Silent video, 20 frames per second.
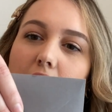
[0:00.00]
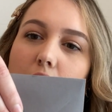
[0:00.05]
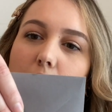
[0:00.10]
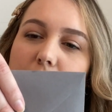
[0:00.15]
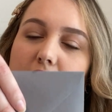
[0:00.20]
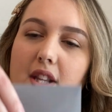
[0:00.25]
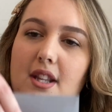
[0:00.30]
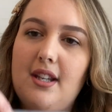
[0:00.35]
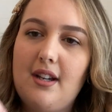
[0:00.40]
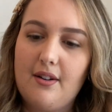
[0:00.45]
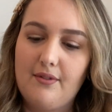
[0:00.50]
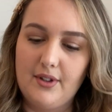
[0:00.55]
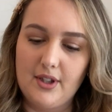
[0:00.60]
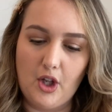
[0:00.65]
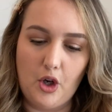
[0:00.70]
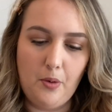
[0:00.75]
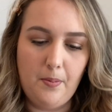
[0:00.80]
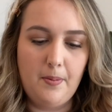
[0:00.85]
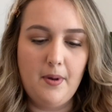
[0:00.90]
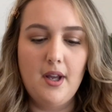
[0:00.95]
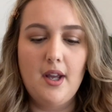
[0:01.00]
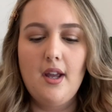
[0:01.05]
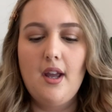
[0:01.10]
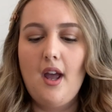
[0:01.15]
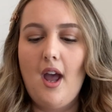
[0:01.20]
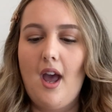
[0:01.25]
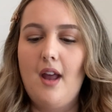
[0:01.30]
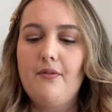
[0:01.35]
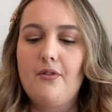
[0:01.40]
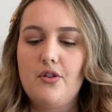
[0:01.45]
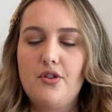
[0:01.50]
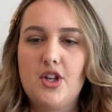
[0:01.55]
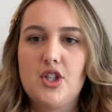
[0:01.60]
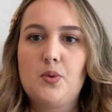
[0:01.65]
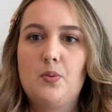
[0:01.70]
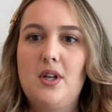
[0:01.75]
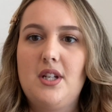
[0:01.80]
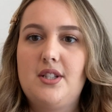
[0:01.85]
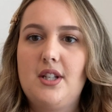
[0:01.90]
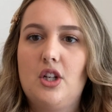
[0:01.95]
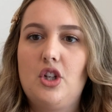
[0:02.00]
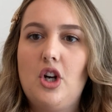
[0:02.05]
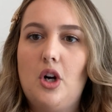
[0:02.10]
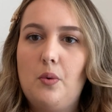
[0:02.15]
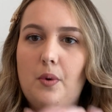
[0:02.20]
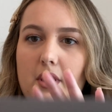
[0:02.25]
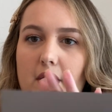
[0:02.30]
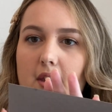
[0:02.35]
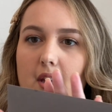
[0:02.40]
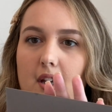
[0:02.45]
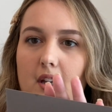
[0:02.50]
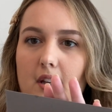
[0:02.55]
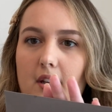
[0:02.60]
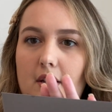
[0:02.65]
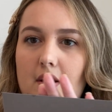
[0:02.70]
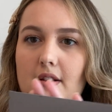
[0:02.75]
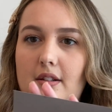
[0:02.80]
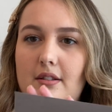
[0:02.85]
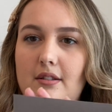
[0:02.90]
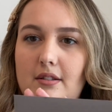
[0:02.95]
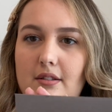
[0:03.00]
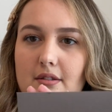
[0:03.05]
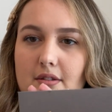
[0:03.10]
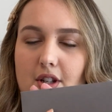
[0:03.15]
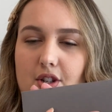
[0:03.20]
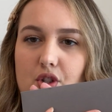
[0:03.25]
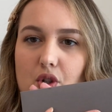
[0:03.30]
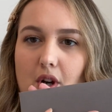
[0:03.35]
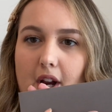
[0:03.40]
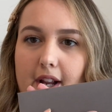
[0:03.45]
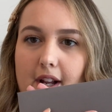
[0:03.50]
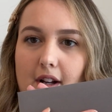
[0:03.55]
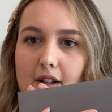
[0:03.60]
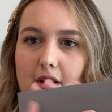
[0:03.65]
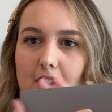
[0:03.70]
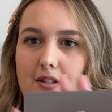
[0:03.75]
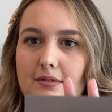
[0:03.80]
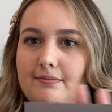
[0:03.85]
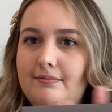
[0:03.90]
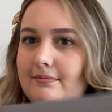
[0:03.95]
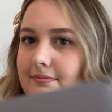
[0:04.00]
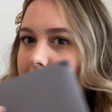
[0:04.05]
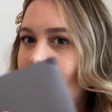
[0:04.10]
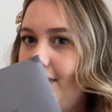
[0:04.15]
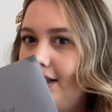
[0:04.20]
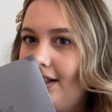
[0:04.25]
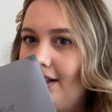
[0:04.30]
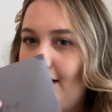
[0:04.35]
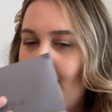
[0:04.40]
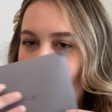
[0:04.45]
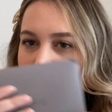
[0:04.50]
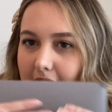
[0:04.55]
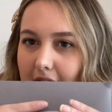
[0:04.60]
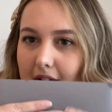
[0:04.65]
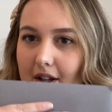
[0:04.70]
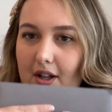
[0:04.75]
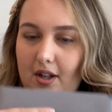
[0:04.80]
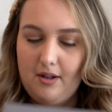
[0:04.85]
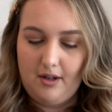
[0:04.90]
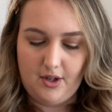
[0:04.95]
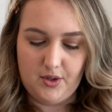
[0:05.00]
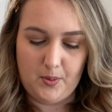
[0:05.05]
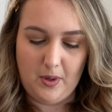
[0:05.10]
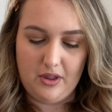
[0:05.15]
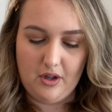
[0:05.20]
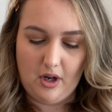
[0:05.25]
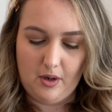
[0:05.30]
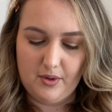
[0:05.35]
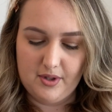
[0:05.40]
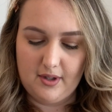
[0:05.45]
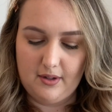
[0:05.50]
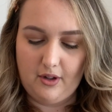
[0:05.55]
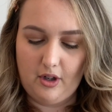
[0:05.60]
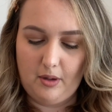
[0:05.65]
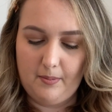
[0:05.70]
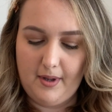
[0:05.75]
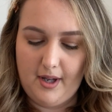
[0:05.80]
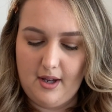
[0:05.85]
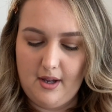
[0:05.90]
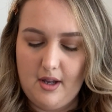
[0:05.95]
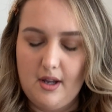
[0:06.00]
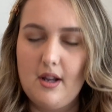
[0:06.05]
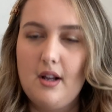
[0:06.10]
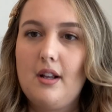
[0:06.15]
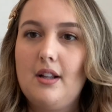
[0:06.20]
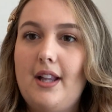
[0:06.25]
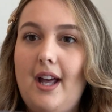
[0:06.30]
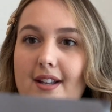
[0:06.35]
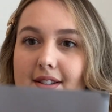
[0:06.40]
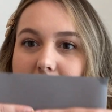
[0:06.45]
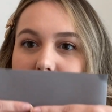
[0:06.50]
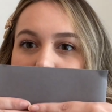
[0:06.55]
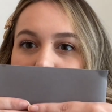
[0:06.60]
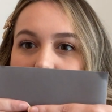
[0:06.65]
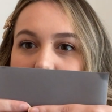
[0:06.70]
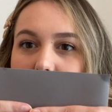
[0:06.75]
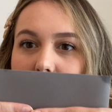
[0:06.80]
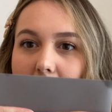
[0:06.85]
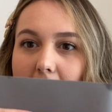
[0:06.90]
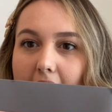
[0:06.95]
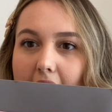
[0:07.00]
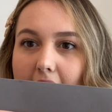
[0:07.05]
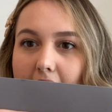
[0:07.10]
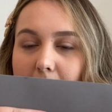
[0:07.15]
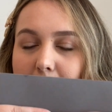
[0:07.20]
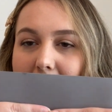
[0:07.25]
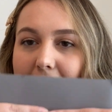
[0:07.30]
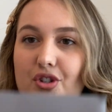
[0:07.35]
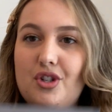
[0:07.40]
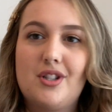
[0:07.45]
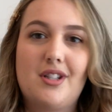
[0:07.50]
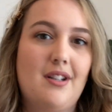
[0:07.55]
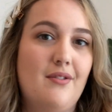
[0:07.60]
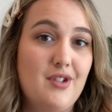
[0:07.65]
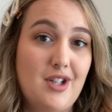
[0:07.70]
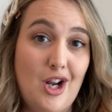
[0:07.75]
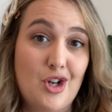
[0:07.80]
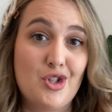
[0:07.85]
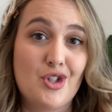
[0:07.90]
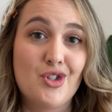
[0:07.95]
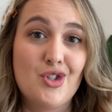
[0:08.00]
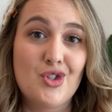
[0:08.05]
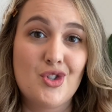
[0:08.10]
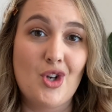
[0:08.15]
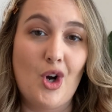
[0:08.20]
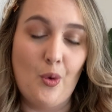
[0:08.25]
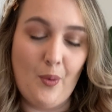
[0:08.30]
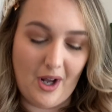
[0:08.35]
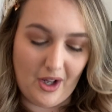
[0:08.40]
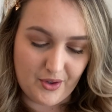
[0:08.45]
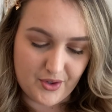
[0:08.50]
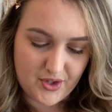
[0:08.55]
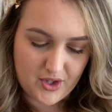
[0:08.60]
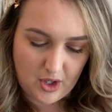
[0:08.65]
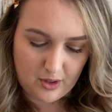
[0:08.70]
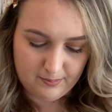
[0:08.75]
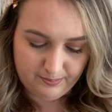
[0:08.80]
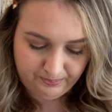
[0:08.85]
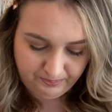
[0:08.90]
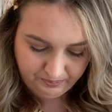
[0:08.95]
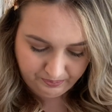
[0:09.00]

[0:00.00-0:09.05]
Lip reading: closing the envelope, and for this we did go with this gray color because we thought it was a little bit classier and matches the invitation so well. So